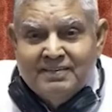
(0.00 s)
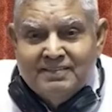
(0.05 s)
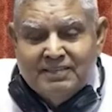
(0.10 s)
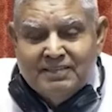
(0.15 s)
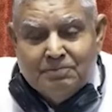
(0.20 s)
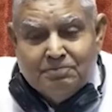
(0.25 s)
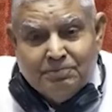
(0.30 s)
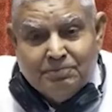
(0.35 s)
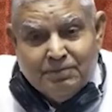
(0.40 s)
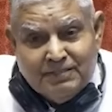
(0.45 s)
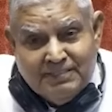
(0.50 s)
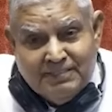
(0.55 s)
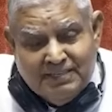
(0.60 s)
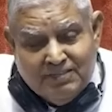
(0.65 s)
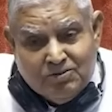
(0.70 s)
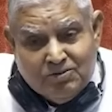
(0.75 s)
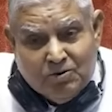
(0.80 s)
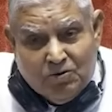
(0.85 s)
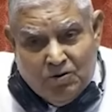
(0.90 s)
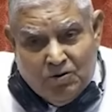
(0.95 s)
The present
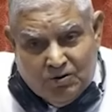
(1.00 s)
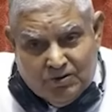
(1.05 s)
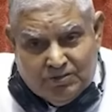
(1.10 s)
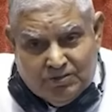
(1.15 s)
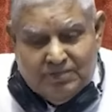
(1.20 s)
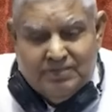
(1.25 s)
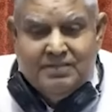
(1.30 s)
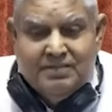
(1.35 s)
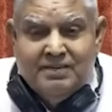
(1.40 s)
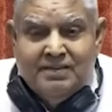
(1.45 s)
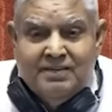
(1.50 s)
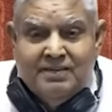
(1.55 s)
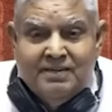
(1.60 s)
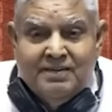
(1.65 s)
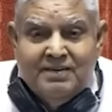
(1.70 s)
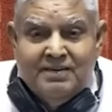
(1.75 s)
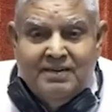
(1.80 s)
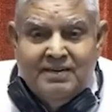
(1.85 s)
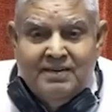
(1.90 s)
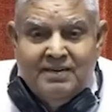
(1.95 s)
court
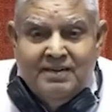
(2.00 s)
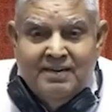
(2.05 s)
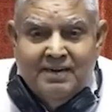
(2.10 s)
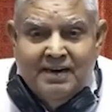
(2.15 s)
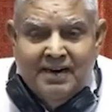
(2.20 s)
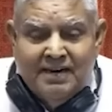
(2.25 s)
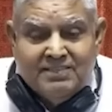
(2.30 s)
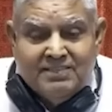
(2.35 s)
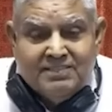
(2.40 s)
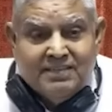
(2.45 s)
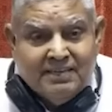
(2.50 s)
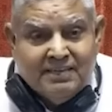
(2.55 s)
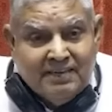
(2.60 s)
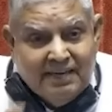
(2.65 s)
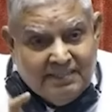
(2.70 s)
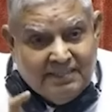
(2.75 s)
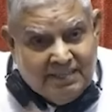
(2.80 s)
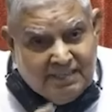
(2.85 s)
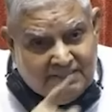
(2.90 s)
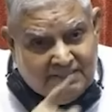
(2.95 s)
has
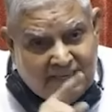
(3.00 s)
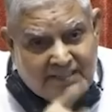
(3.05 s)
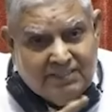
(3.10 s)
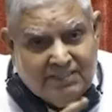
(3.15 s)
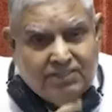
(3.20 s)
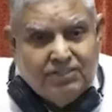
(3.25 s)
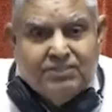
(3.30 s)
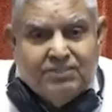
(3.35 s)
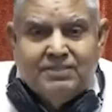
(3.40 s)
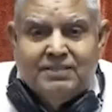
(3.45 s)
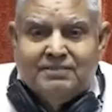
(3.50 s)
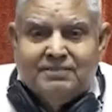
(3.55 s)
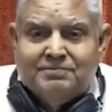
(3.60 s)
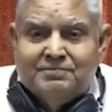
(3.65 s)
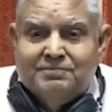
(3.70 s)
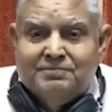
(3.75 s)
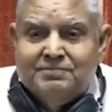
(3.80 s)
regretted the decision.